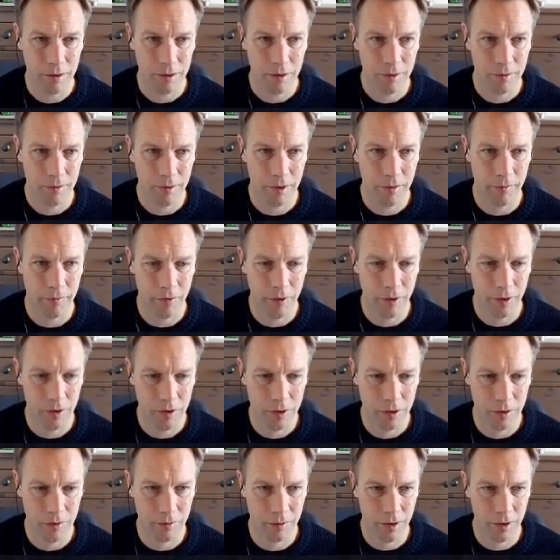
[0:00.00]
but if we look
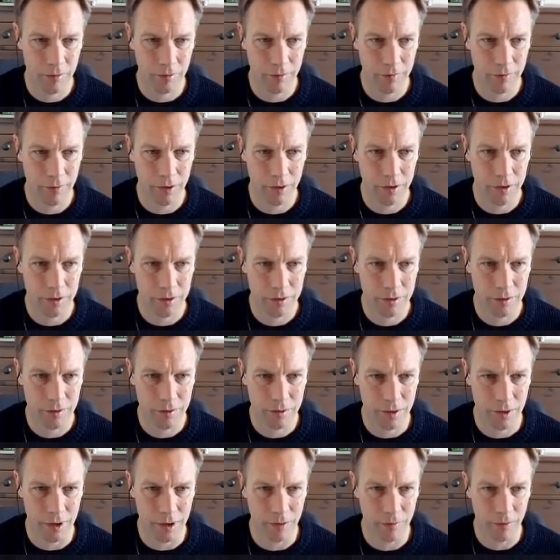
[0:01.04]
at our reverse
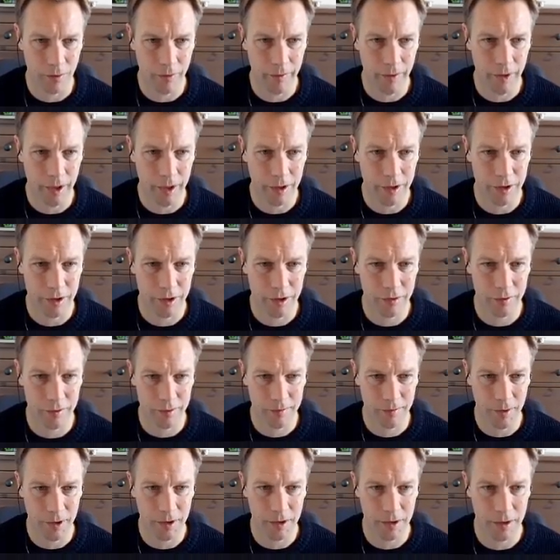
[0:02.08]
thing, what we actually do is
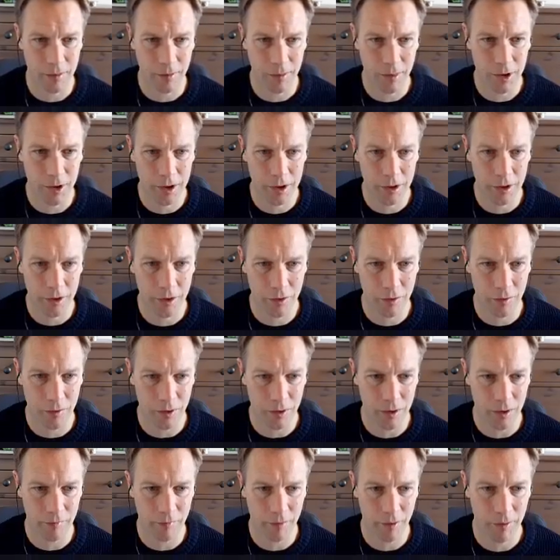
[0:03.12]
make a completely new one
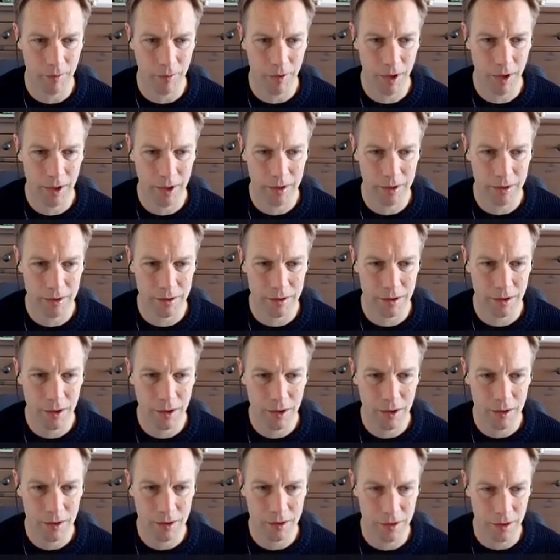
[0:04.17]
and replace
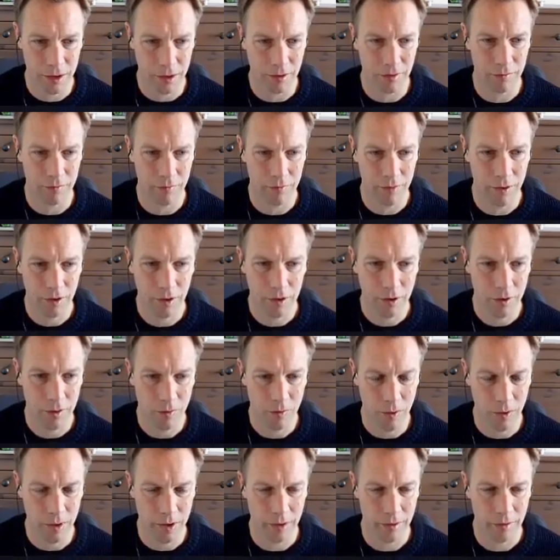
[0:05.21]
self
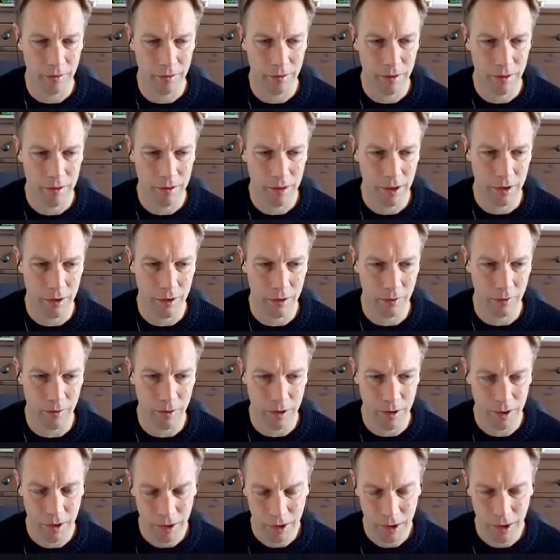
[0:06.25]
with that new one.
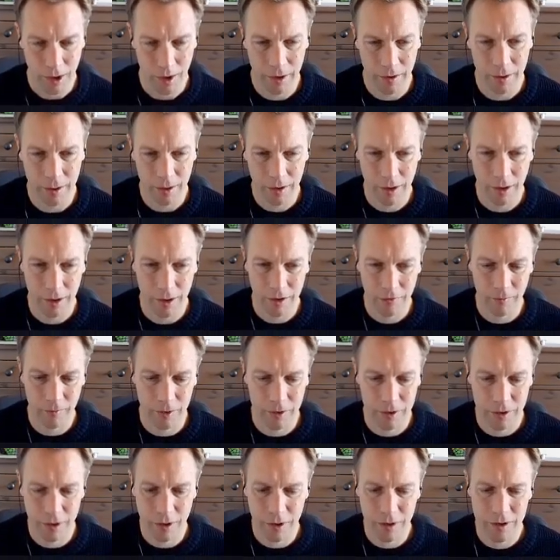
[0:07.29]
And it, we
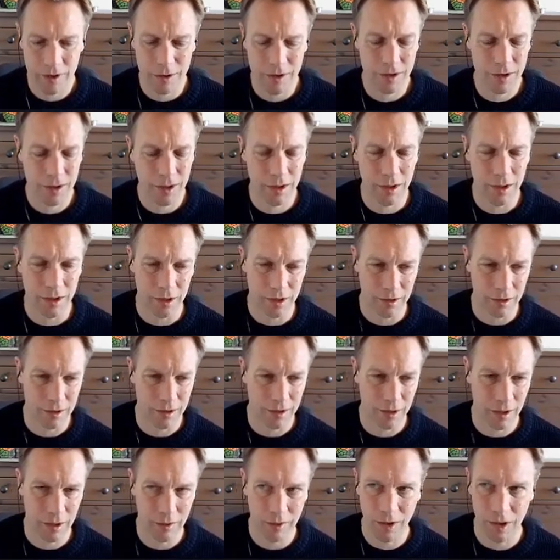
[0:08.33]
start to see
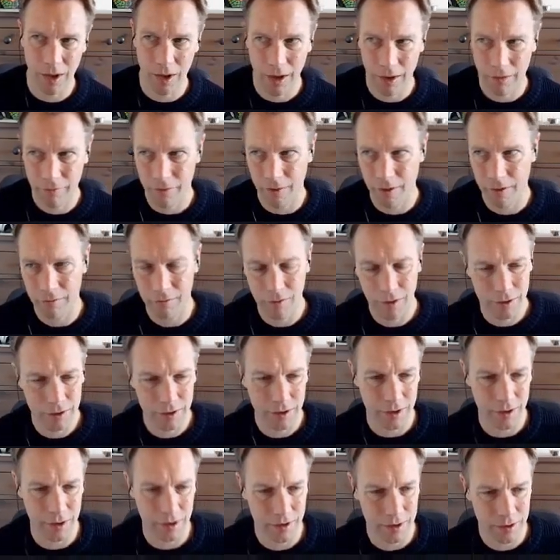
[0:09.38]
how clever Rust
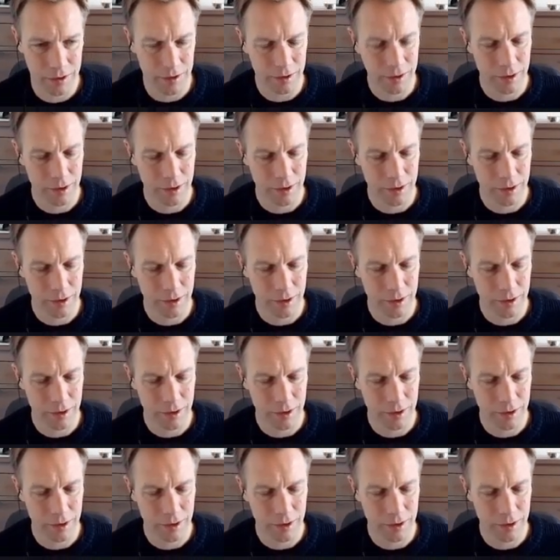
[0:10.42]
is